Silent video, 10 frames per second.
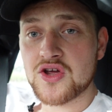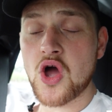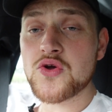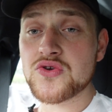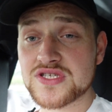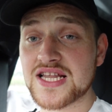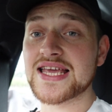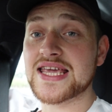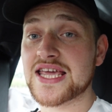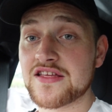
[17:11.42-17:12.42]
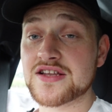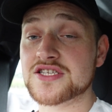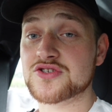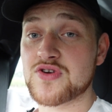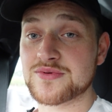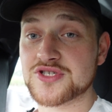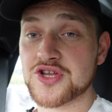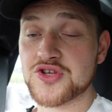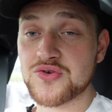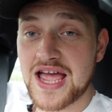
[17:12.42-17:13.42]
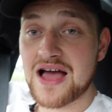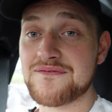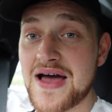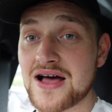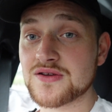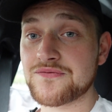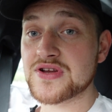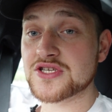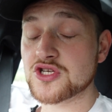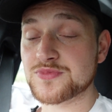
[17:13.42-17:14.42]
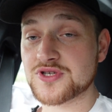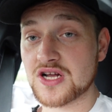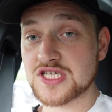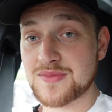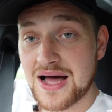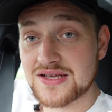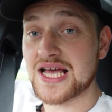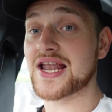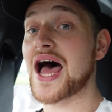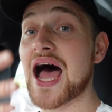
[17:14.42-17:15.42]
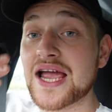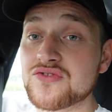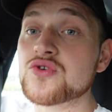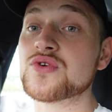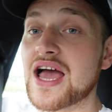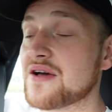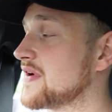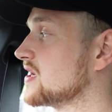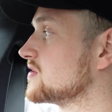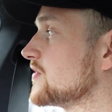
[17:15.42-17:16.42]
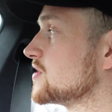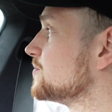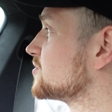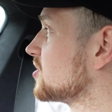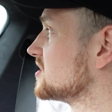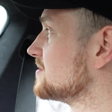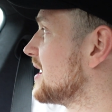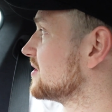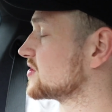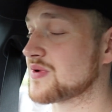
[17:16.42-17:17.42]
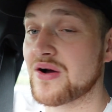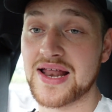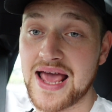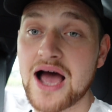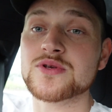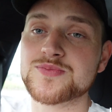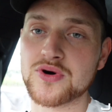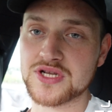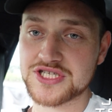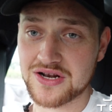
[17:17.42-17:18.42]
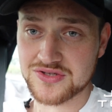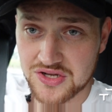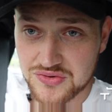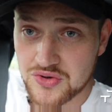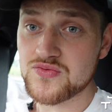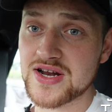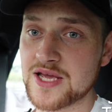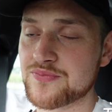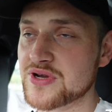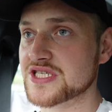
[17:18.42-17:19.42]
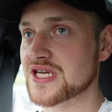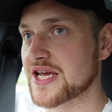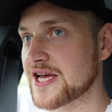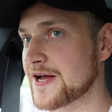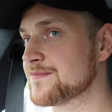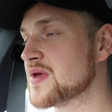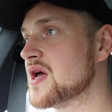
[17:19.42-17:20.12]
go use the link in the description. You'll get 1,000 free supercharging miles, and I do get 1,000 free supercharging miles as well, and it helps support the channel, so I do really appreciate it.